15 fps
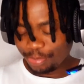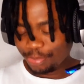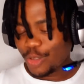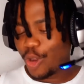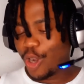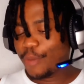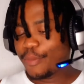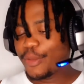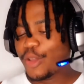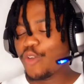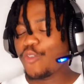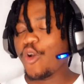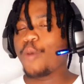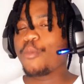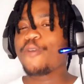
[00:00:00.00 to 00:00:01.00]
Call me
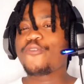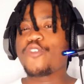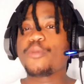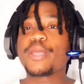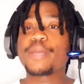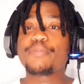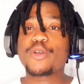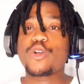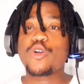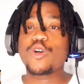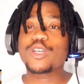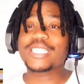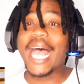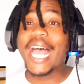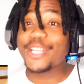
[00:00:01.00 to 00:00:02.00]
homophobic
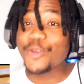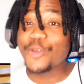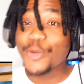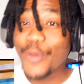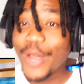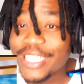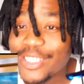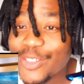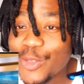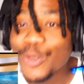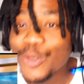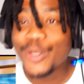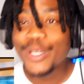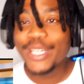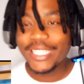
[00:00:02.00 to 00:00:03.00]
because I don't want to
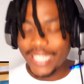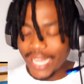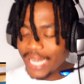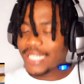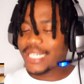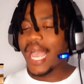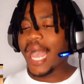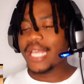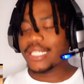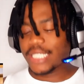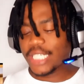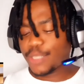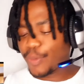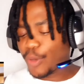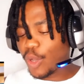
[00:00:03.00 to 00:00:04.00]
date guys.
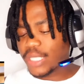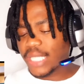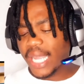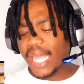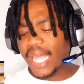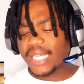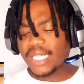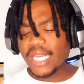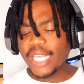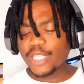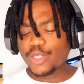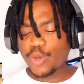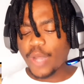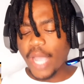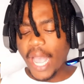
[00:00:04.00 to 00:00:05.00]
Just because I can't relate
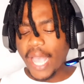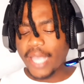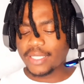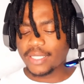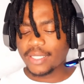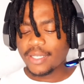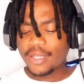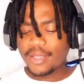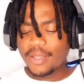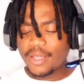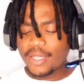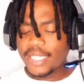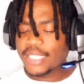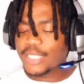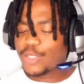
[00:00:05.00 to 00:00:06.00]
to guys.
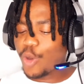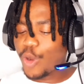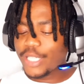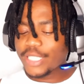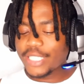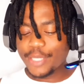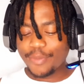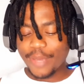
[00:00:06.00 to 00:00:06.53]
This whole thing,